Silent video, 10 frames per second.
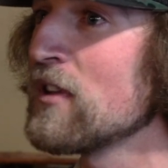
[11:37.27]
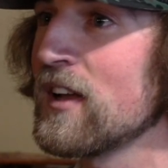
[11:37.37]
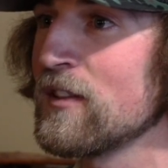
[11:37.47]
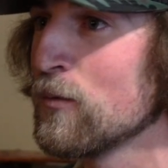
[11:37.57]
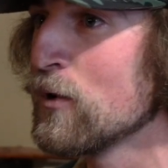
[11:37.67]

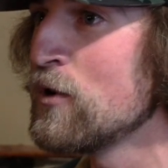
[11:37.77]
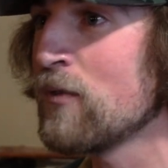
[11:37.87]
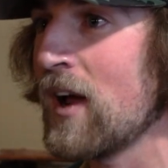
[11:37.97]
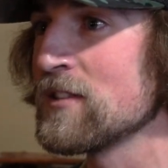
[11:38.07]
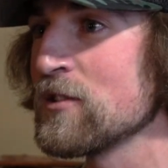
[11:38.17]
like the roof
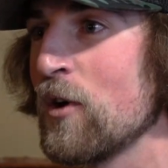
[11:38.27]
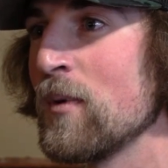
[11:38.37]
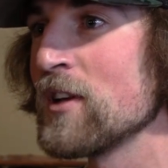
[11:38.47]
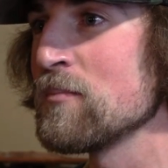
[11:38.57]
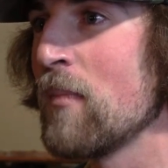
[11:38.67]
had so
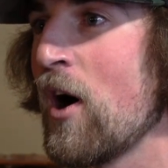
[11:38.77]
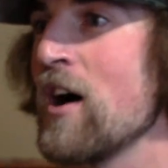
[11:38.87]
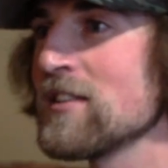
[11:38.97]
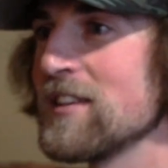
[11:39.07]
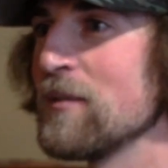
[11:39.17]
much moss and